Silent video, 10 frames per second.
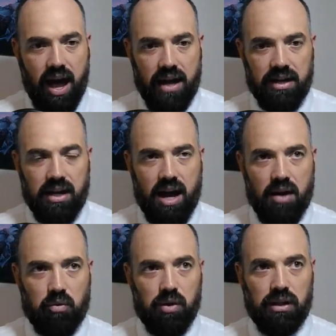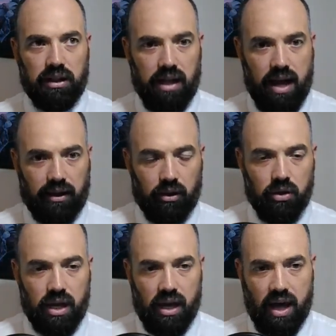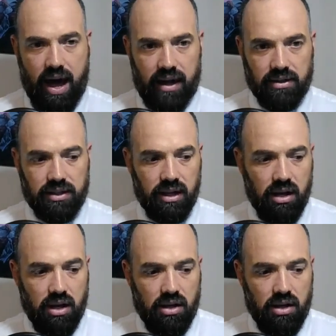and I really like looking at